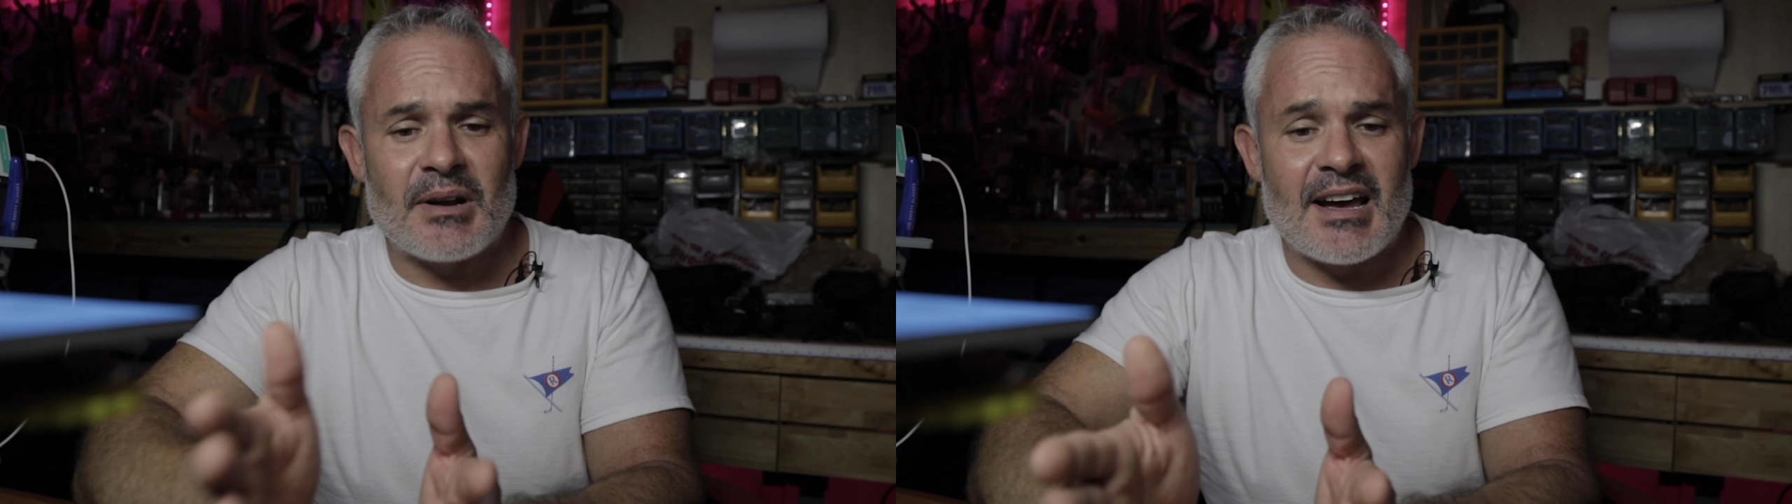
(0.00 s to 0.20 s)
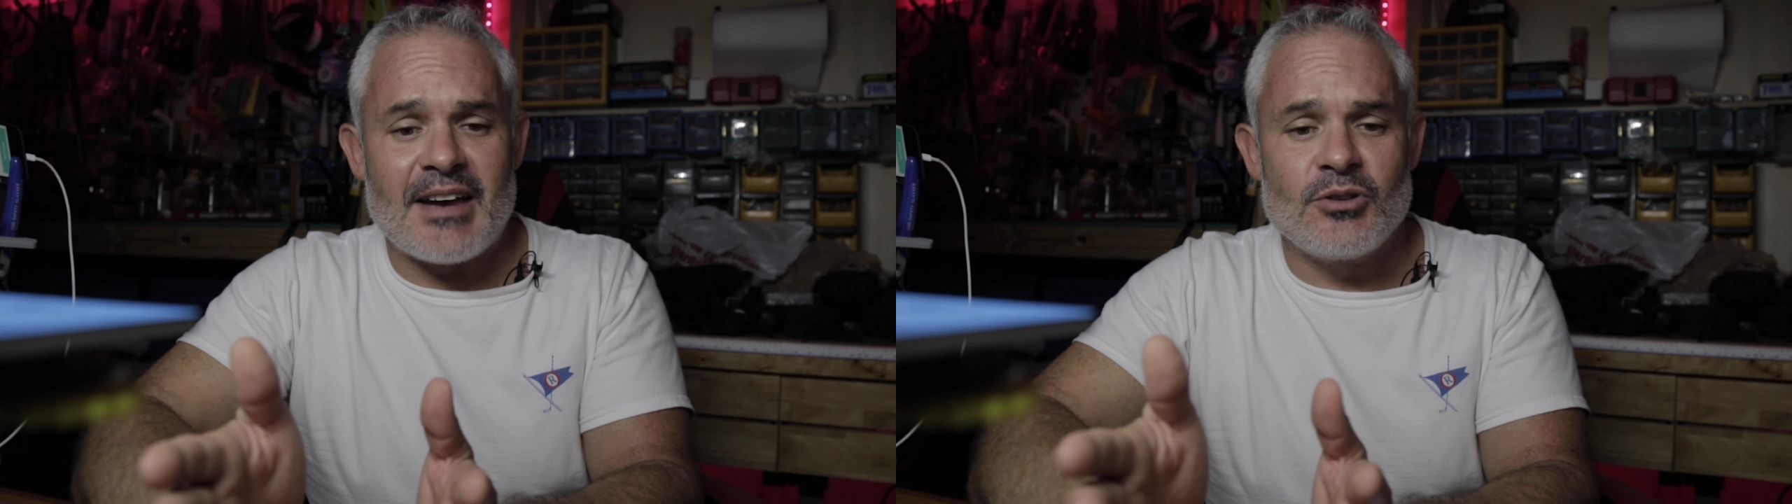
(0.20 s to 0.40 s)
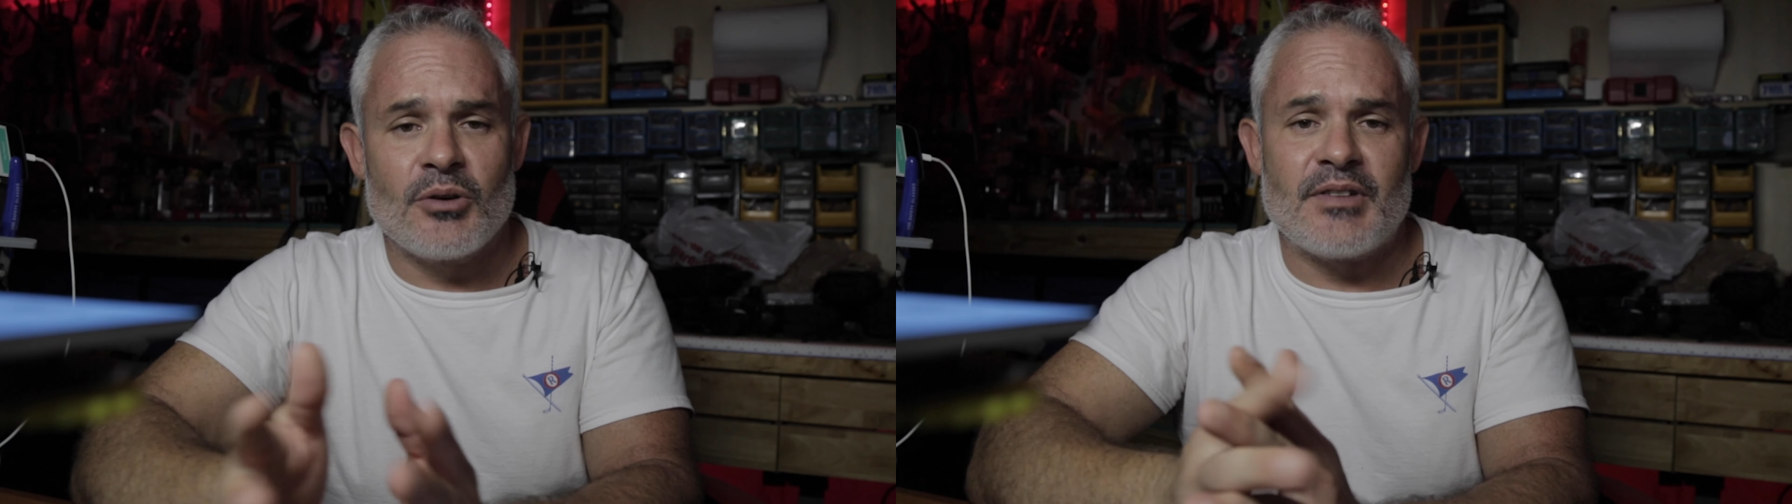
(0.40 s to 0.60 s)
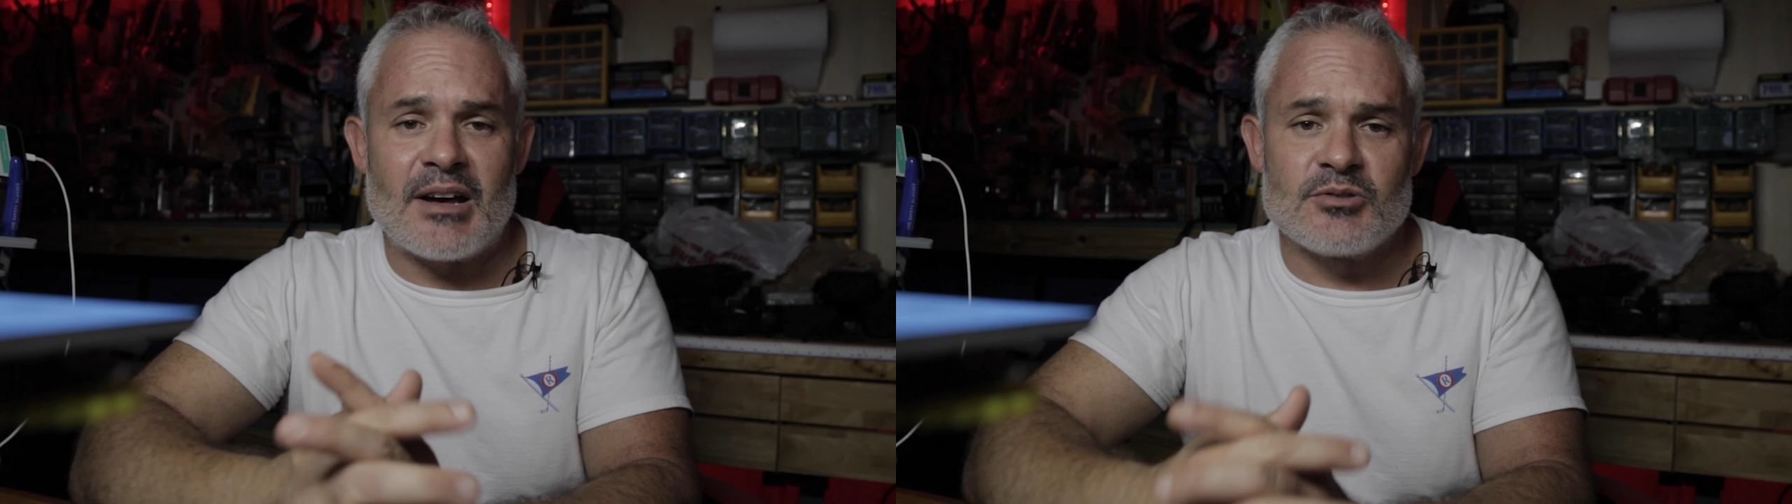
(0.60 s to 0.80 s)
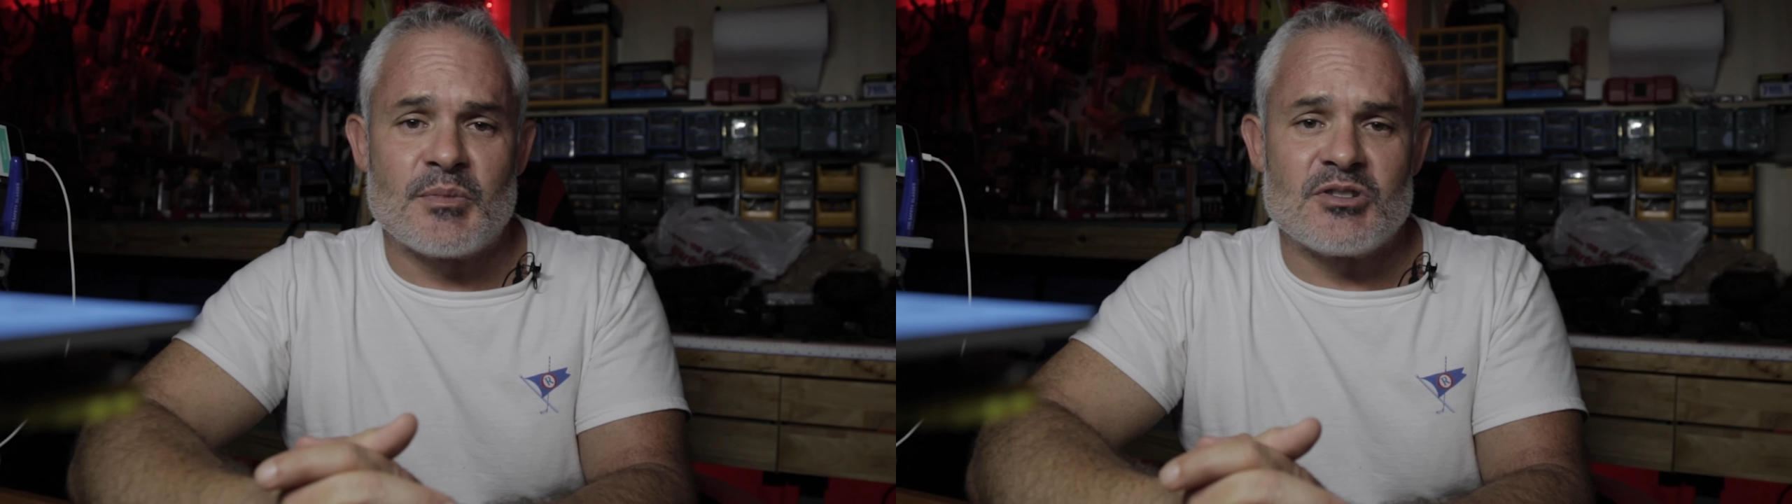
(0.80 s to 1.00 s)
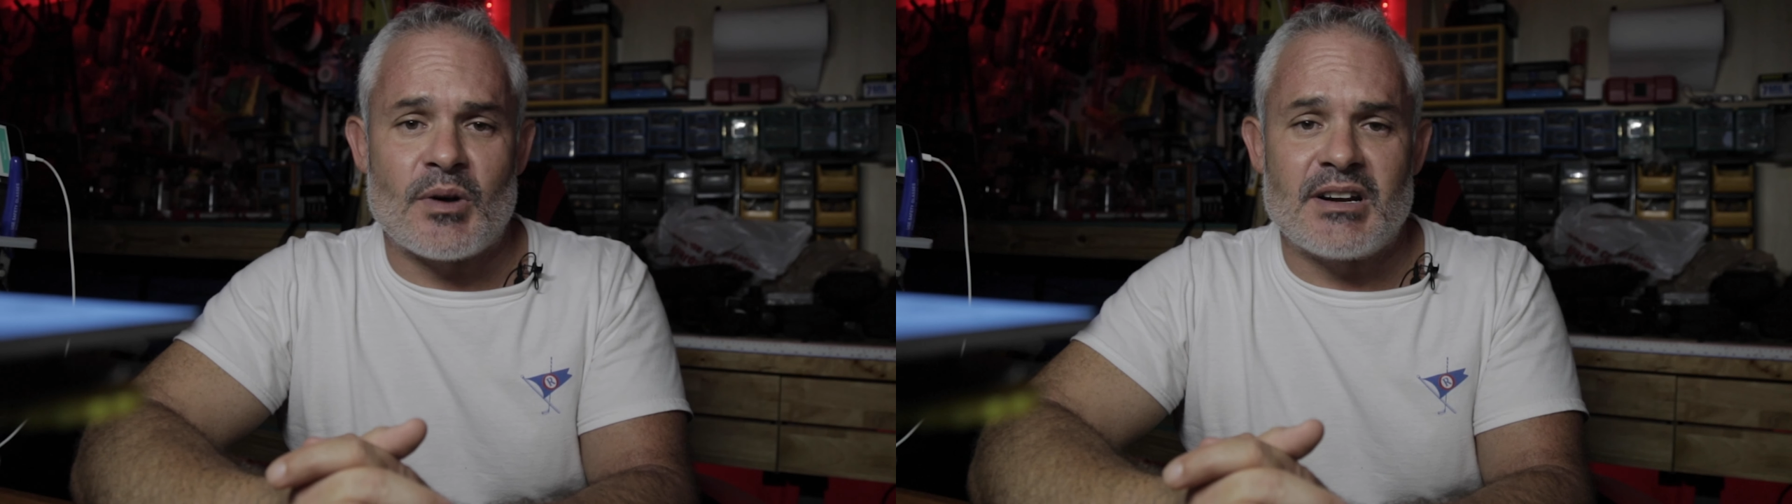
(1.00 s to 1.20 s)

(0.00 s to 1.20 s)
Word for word: but I have no announcements